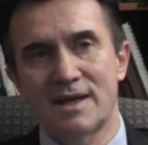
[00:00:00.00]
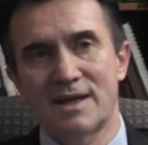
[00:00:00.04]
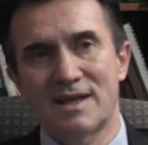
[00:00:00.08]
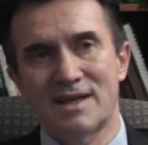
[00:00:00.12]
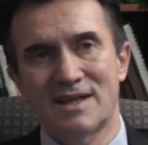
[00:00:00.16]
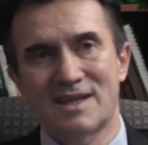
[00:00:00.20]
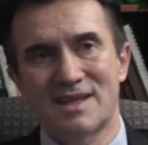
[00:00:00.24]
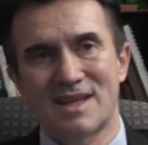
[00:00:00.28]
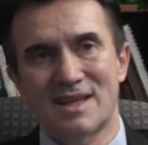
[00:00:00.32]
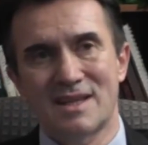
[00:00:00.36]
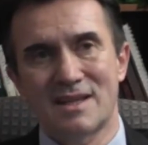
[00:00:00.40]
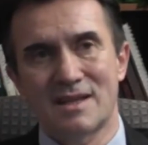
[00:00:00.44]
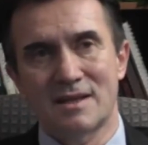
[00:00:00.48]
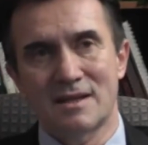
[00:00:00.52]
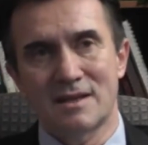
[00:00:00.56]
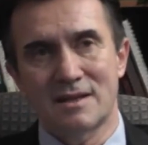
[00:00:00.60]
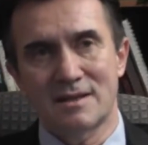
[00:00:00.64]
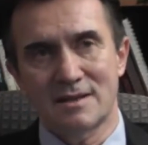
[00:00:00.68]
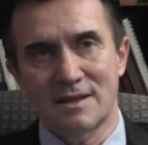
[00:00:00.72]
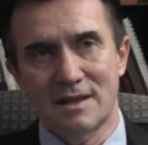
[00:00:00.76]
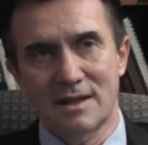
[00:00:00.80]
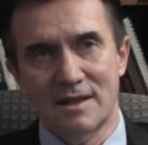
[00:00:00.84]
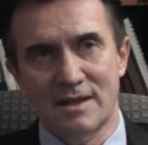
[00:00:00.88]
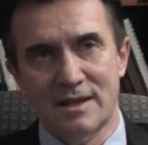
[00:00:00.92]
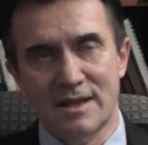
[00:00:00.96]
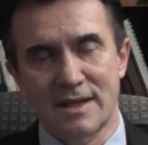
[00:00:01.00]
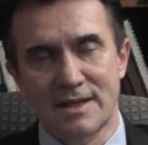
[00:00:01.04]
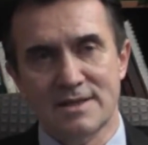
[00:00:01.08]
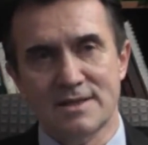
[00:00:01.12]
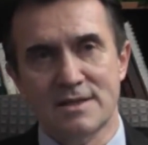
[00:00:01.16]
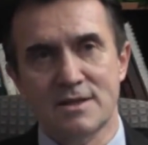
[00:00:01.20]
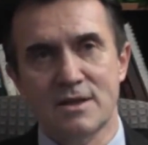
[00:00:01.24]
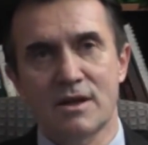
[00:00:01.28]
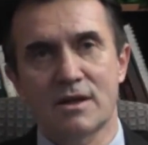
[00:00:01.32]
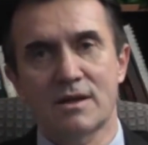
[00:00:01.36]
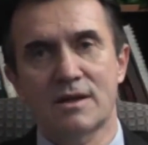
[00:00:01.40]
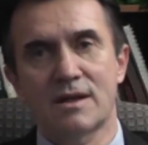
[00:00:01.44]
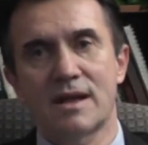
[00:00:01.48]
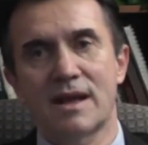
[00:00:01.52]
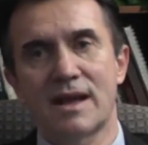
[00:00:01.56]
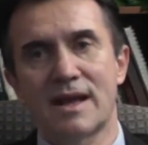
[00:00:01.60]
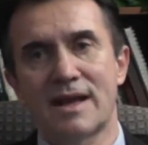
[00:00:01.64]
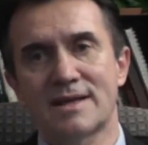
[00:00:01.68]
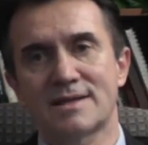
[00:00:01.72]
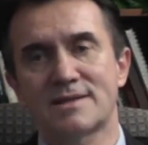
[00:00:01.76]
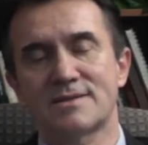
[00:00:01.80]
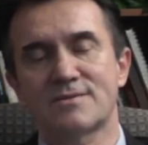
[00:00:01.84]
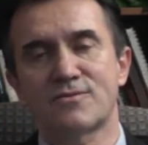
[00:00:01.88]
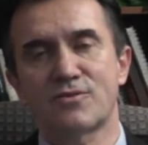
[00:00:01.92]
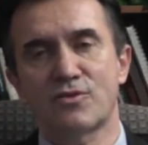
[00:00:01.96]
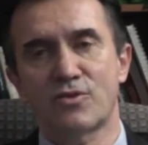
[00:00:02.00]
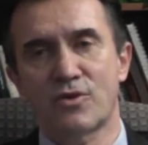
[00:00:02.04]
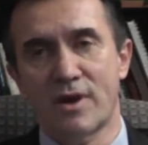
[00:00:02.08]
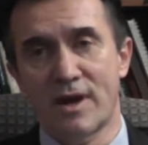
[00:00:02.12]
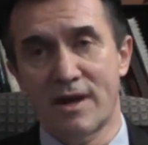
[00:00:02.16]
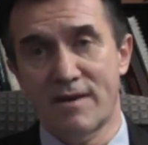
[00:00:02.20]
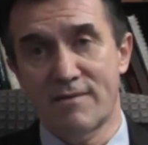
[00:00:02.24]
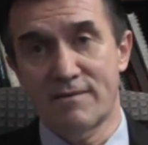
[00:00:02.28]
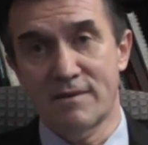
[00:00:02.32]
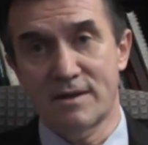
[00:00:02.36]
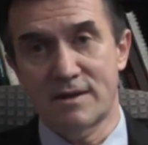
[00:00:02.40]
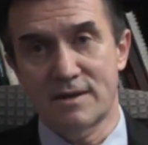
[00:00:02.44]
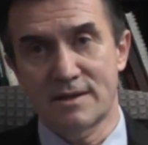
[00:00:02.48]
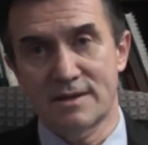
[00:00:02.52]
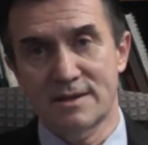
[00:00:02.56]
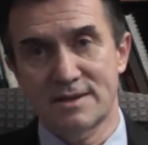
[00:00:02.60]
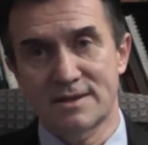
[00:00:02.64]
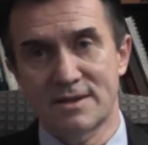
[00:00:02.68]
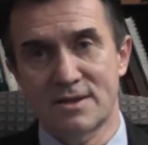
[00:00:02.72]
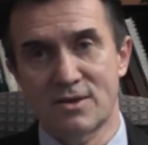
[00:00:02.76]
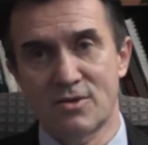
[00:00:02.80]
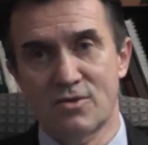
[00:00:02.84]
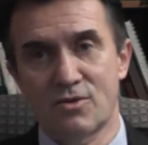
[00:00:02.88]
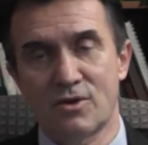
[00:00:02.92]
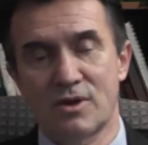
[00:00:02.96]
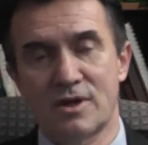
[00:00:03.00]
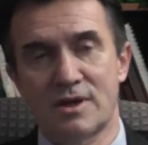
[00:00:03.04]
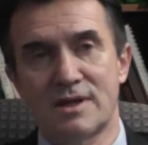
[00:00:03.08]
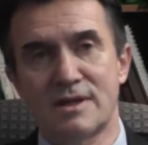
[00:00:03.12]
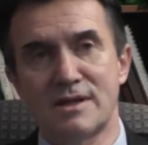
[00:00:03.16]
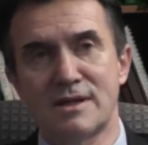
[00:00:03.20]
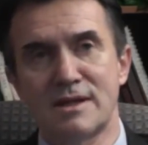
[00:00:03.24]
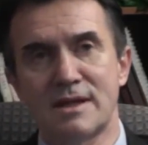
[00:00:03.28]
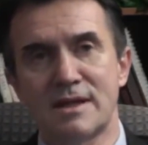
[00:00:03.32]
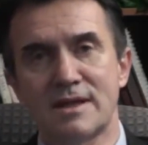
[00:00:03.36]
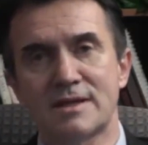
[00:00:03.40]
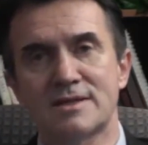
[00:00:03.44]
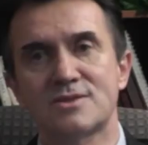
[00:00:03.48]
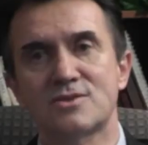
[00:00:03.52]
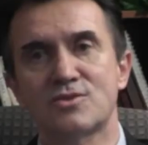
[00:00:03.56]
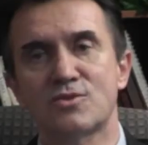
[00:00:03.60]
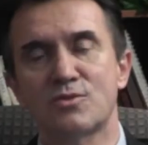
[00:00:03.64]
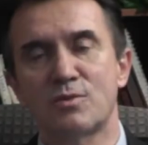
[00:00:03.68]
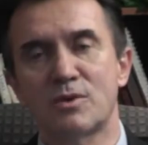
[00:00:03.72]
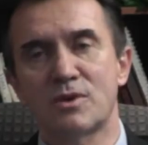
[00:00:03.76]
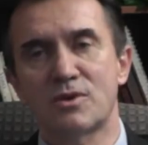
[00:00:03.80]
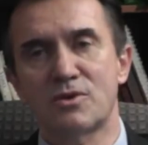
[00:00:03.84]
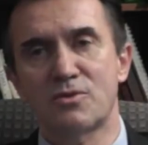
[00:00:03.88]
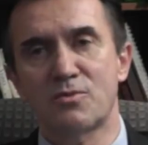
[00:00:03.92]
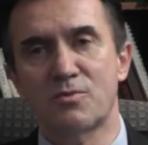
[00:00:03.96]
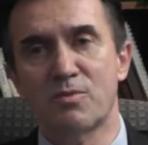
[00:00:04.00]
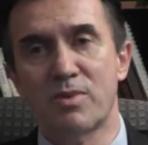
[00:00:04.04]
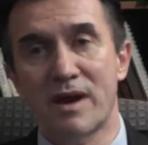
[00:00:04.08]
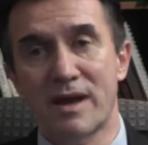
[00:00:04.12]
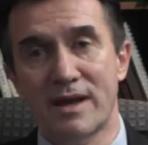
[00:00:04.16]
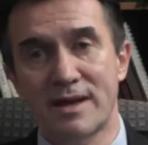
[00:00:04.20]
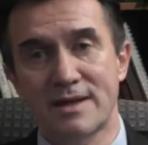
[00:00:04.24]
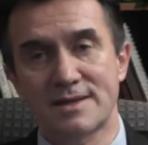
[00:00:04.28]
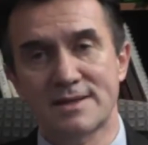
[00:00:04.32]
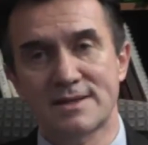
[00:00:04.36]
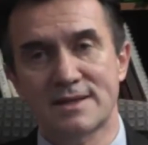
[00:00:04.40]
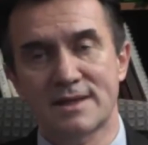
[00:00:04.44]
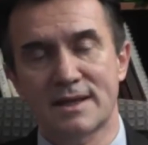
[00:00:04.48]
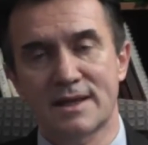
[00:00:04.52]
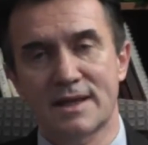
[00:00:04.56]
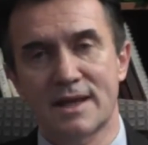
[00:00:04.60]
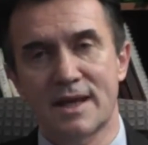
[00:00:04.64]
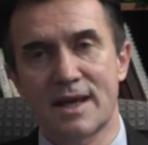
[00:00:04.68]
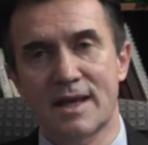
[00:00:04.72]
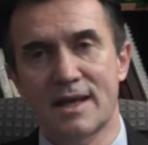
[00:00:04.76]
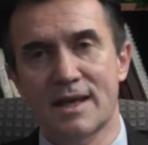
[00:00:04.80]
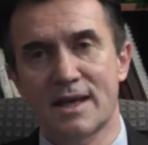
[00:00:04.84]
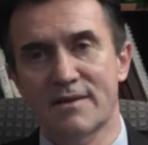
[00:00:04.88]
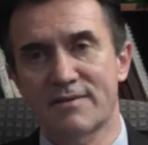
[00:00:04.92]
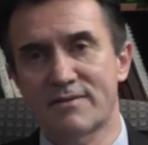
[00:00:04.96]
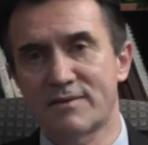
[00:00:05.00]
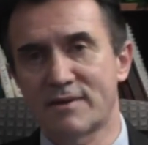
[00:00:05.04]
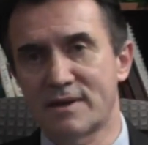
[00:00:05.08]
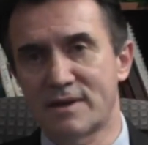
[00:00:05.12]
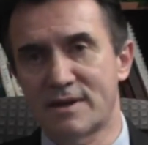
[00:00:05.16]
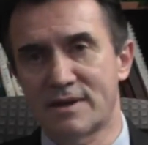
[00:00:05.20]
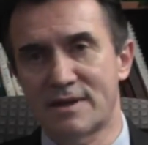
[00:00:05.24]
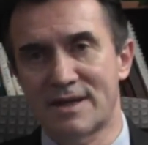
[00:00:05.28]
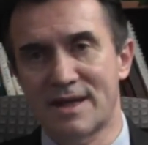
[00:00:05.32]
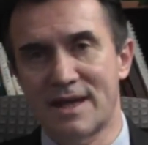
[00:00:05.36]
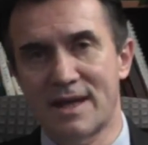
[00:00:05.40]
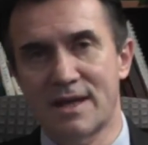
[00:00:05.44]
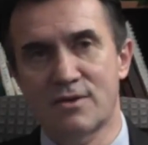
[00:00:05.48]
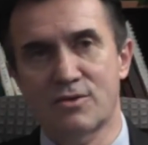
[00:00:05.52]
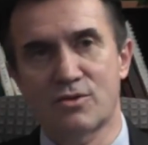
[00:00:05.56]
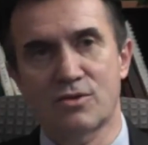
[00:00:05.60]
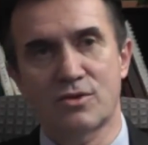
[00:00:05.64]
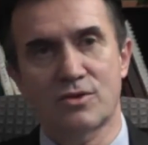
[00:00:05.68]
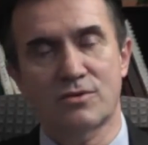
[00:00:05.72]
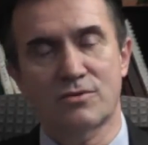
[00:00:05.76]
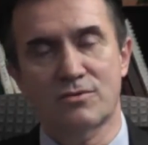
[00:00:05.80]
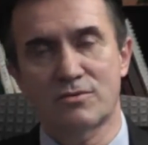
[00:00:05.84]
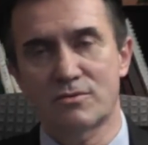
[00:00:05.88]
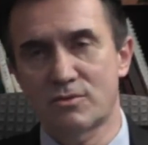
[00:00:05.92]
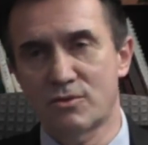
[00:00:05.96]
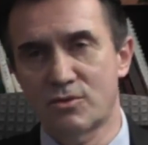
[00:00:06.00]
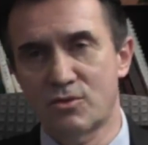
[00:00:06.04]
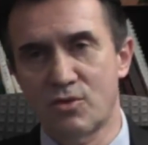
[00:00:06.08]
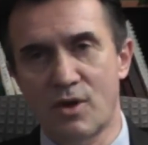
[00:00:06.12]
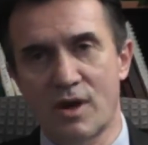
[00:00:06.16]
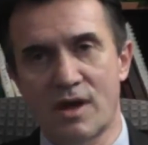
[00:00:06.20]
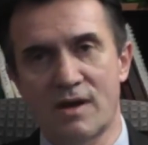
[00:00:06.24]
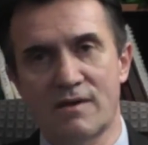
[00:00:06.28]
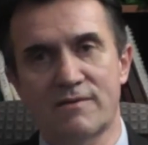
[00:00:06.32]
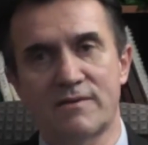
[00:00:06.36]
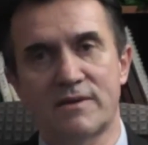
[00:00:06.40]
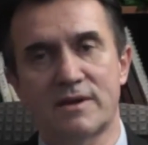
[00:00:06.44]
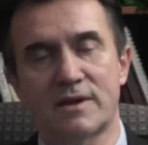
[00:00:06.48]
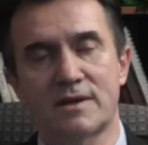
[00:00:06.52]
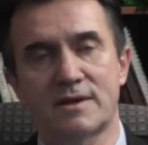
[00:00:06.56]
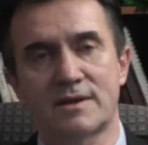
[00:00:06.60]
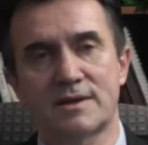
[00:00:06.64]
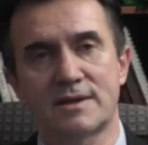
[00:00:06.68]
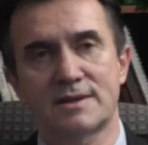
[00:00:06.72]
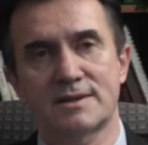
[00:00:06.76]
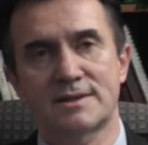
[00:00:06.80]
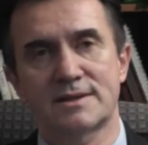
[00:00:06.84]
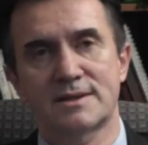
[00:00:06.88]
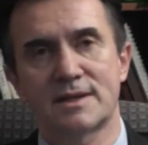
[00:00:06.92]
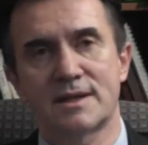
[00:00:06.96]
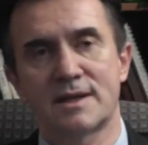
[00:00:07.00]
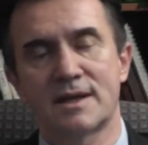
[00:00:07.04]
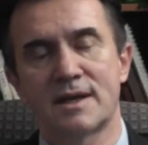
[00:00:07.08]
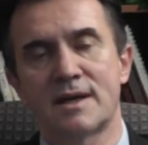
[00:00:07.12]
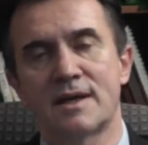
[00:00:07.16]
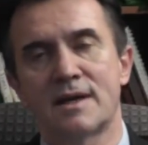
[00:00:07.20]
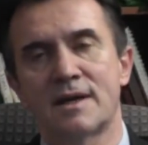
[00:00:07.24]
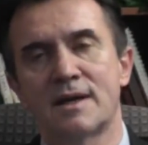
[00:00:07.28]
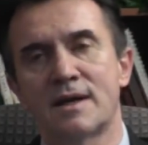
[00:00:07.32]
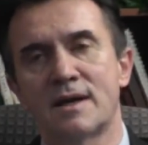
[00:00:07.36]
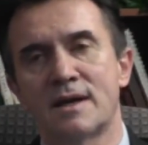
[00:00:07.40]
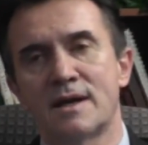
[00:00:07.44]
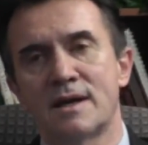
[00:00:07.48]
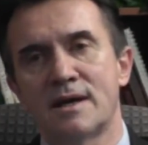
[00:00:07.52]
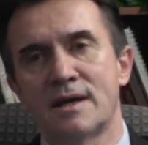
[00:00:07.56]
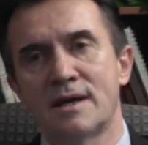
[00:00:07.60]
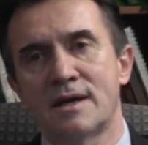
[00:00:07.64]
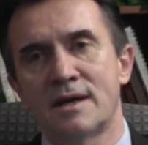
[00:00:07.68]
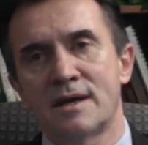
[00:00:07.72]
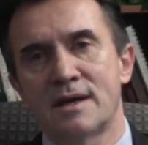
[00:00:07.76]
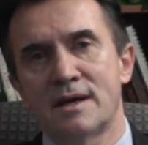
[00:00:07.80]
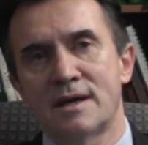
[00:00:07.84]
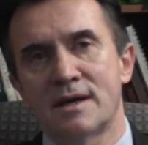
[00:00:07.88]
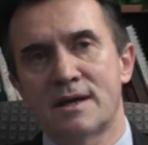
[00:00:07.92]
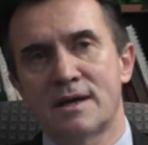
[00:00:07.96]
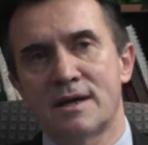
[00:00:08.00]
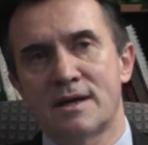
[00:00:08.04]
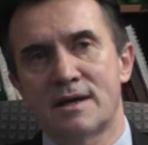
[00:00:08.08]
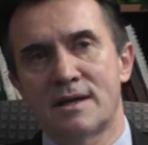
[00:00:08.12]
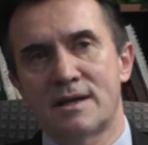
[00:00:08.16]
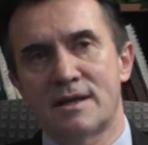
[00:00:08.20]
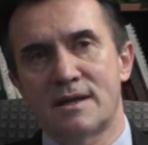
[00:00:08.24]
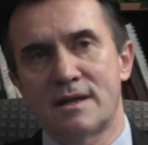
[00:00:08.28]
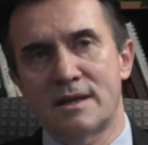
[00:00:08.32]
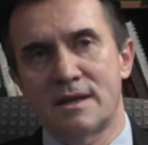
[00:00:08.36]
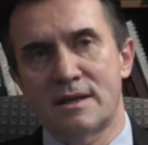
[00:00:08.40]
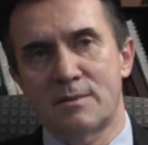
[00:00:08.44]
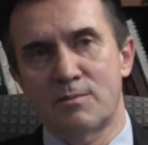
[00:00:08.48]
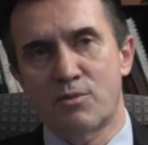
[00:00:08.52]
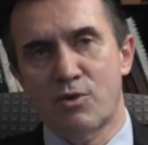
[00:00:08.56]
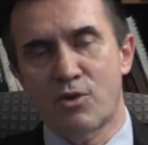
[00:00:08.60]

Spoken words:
it does not last forever, so it needs to be replaced again after 10 or 12 years. The